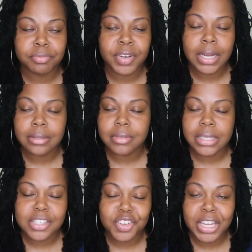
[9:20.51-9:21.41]
find
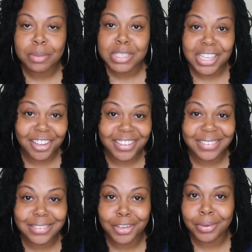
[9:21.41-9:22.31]
things on
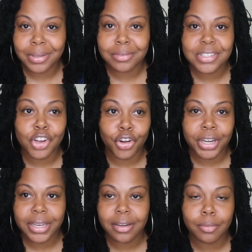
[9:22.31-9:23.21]
Amazon, go to
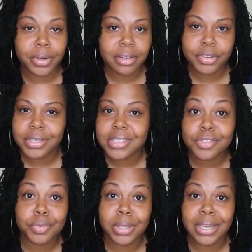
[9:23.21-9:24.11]
Target, whatever, because
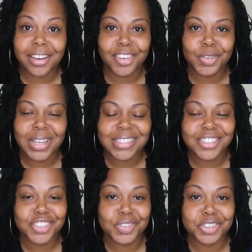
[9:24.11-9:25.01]
there's really not a whole lot to
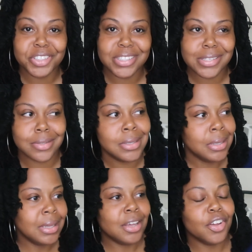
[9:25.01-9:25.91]
do during this
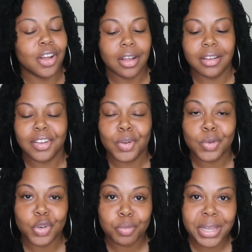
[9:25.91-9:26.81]
whole
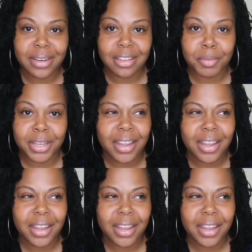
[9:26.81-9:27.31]
little pandemic.